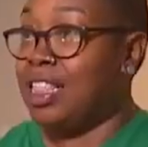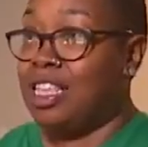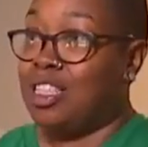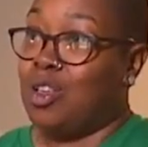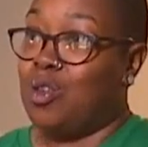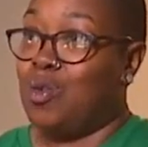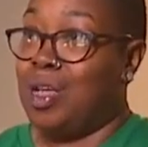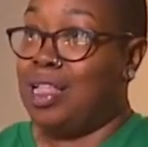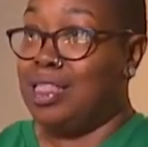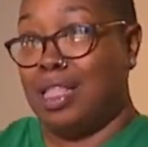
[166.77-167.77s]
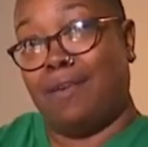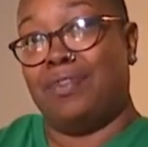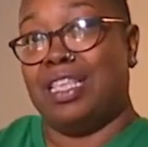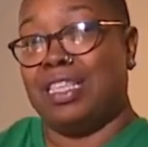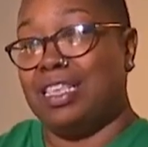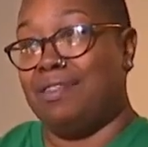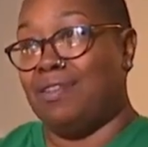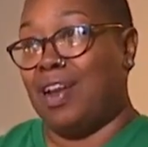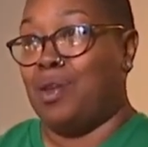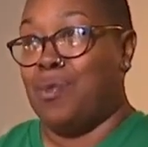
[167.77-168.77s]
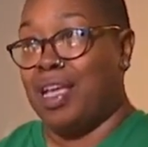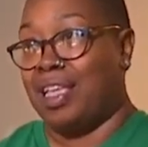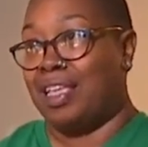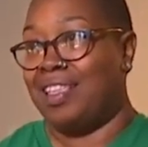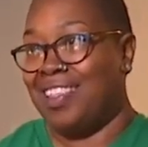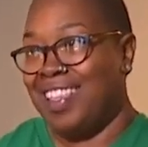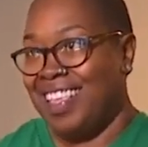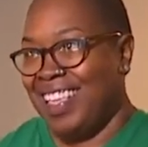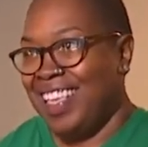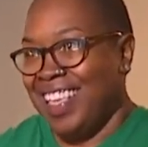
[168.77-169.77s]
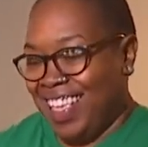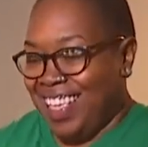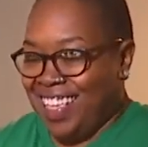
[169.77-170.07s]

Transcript: And she gets to put to bed the idea that crocheting is old